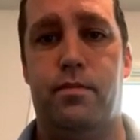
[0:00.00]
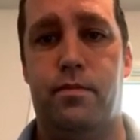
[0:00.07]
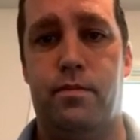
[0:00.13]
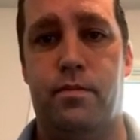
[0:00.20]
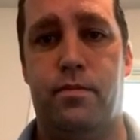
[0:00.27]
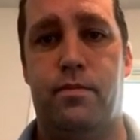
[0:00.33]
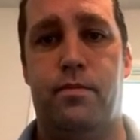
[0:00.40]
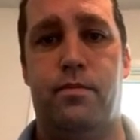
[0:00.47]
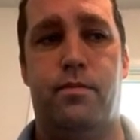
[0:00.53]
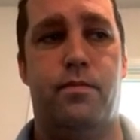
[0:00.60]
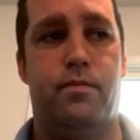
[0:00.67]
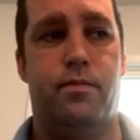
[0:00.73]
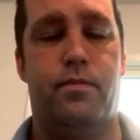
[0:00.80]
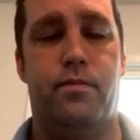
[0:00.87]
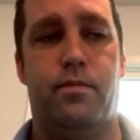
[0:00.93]

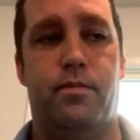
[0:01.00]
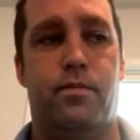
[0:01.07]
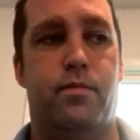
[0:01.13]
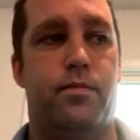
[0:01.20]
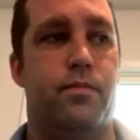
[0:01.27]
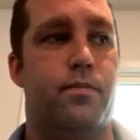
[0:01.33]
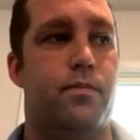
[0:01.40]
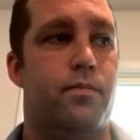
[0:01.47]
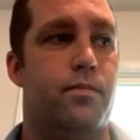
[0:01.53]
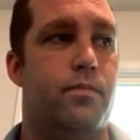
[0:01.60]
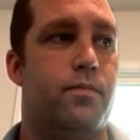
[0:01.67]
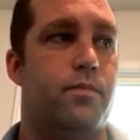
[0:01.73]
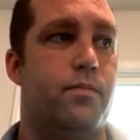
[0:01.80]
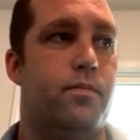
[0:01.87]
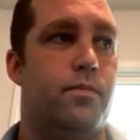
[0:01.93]

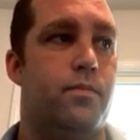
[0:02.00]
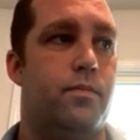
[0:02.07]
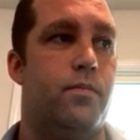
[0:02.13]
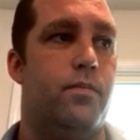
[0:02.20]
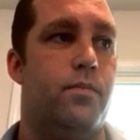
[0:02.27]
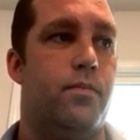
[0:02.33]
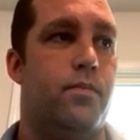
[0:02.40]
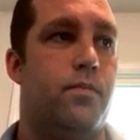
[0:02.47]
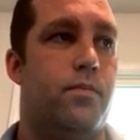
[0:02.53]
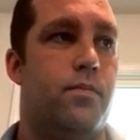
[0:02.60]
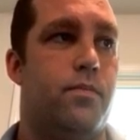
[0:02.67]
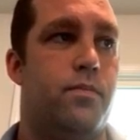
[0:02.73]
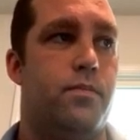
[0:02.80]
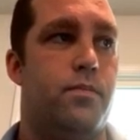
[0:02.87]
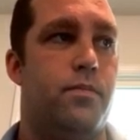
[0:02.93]

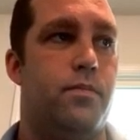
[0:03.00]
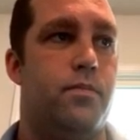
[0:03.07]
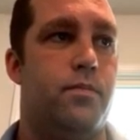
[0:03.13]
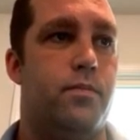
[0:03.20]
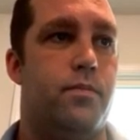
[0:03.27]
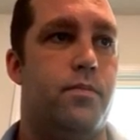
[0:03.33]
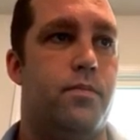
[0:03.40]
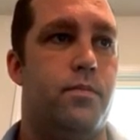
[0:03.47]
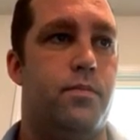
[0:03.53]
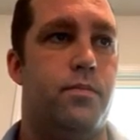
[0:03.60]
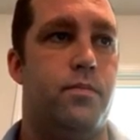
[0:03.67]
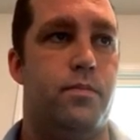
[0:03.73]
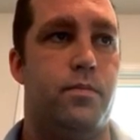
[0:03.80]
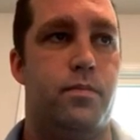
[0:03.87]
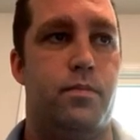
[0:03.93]

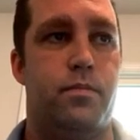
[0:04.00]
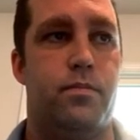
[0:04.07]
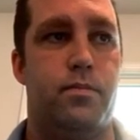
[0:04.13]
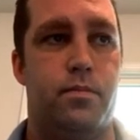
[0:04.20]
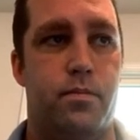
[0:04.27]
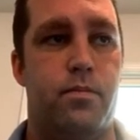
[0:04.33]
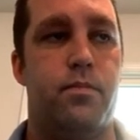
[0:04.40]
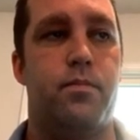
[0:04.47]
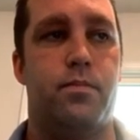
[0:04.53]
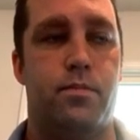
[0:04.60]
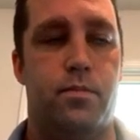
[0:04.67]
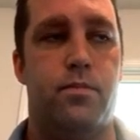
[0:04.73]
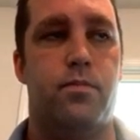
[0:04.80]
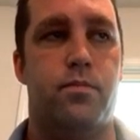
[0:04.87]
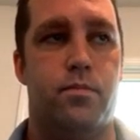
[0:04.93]

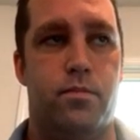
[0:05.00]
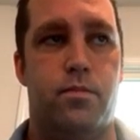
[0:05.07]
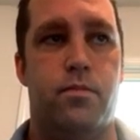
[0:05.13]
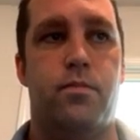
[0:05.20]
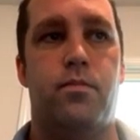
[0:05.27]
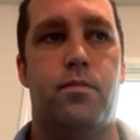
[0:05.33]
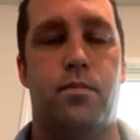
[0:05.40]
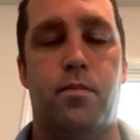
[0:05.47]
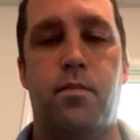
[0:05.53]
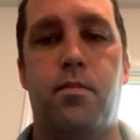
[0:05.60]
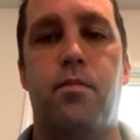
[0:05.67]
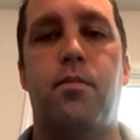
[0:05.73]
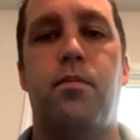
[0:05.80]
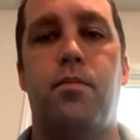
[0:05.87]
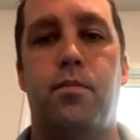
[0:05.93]

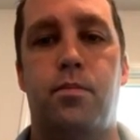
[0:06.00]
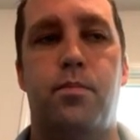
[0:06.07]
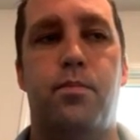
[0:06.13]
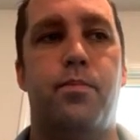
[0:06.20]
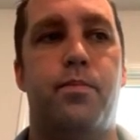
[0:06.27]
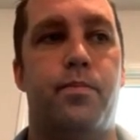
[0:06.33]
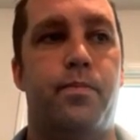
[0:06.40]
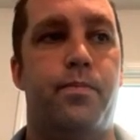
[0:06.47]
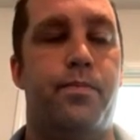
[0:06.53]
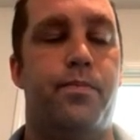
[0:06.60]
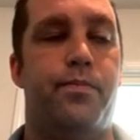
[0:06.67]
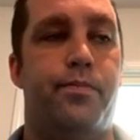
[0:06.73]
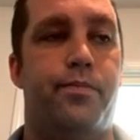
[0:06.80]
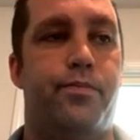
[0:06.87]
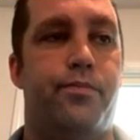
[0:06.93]

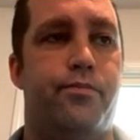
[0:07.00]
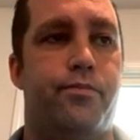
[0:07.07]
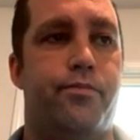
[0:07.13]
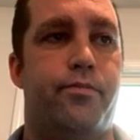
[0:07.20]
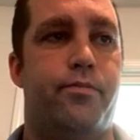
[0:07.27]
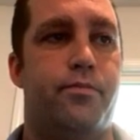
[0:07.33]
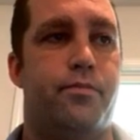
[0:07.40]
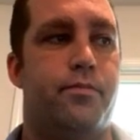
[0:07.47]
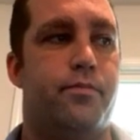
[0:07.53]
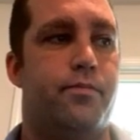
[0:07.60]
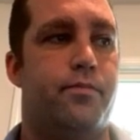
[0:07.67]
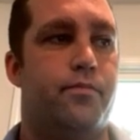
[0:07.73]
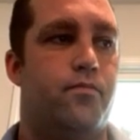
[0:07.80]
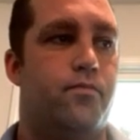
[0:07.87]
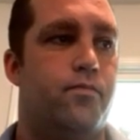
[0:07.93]
[no speech]